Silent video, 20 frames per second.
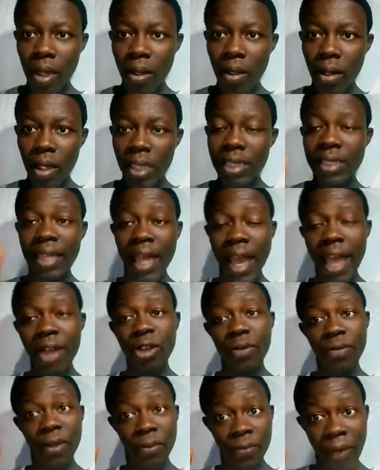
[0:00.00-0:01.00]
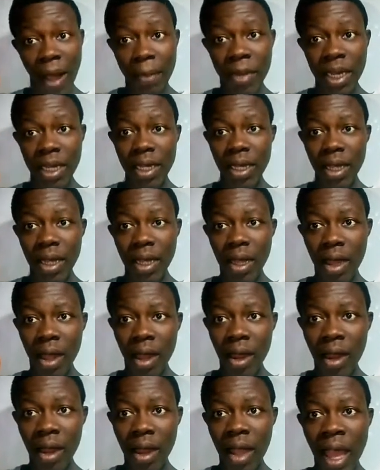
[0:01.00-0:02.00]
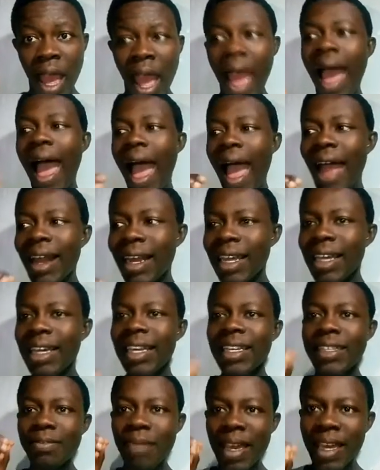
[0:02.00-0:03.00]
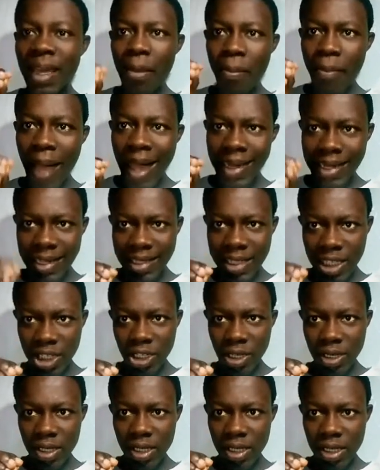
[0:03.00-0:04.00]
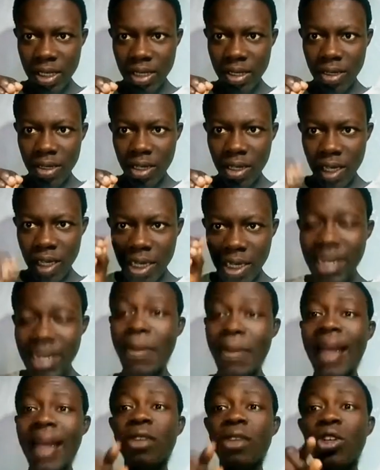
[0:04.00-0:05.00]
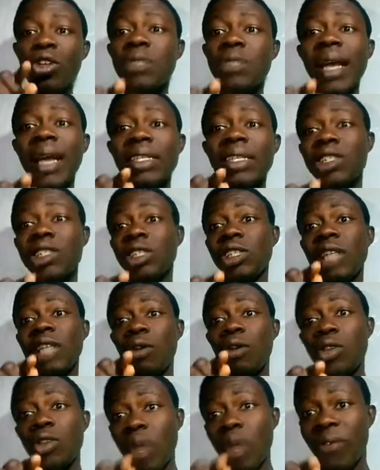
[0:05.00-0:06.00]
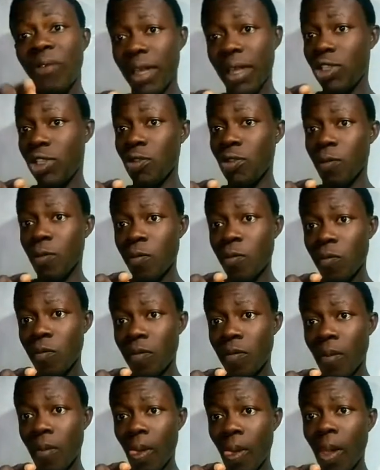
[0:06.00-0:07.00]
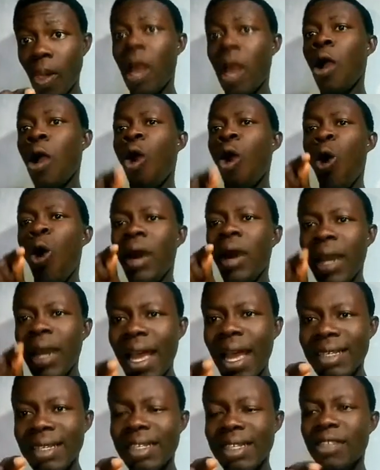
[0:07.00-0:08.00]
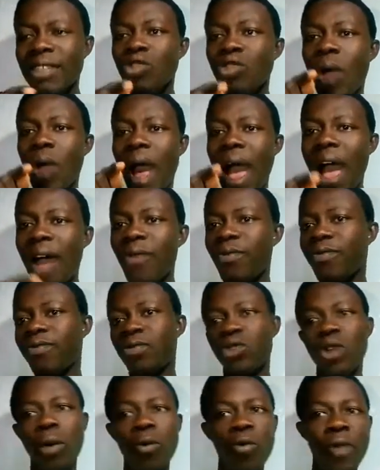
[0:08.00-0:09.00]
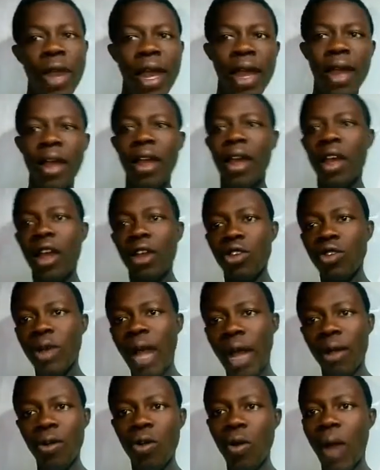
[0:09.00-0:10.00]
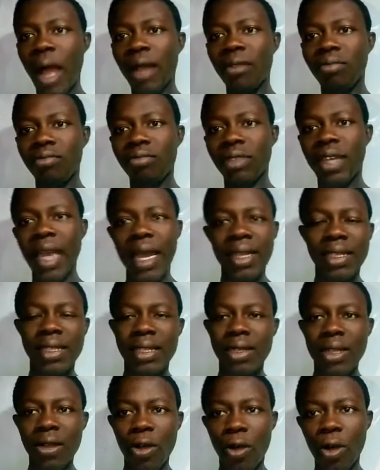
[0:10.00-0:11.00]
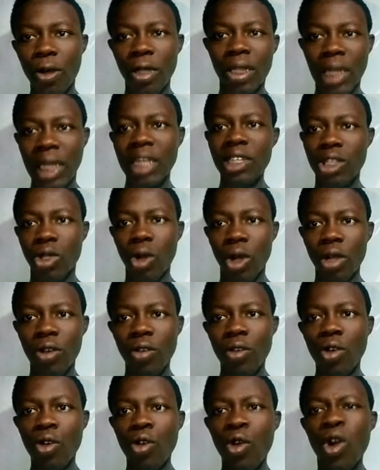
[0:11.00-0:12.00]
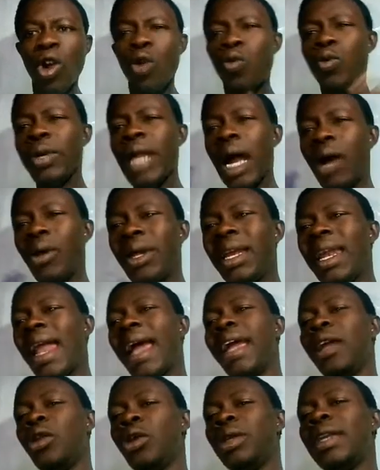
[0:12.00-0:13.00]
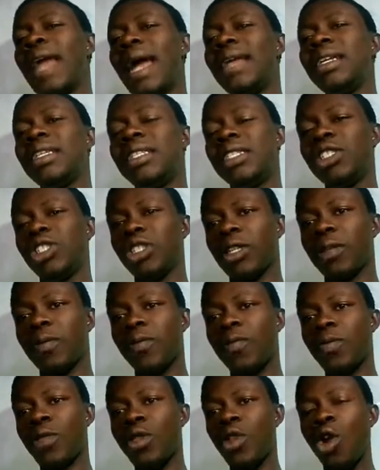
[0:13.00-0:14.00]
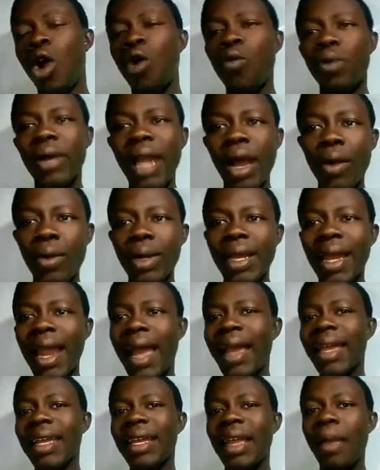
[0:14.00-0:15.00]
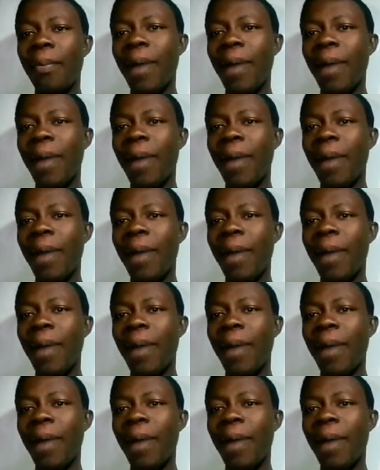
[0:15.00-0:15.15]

is the head of the family, and he is making bad decisions, those bad decisions are going to affect you. Unless you have somewhere you can go and get things done without relying on that decision, or without relying